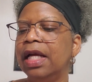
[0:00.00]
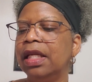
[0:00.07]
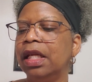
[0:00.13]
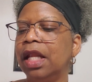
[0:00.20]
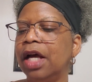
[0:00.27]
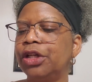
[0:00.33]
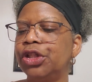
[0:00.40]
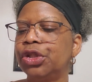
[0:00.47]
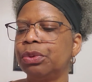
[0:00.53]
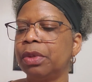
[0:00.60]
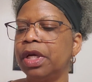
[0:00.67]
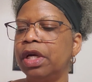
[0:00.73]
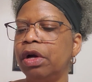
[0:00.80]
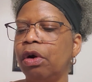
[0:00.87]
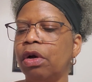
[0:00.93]

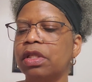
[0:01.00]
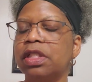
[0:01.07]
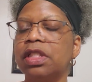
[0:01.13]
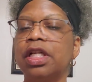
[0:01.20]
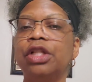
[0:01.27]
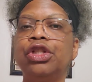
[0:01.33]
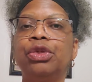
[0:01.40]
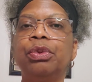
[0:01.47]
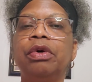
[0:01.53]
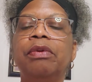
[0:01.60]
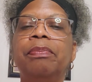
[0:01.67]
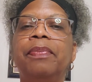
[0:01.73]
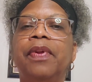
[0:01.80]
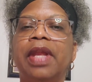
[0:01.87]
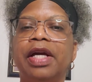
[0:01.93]
luxury or sensual
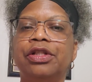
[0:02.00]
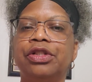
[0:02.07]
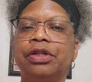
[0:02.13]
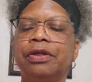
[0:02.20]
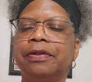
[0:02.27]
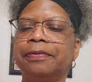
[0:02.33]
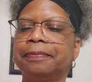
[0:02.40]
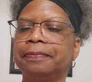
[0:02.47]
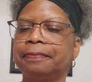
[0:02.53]
pleasure.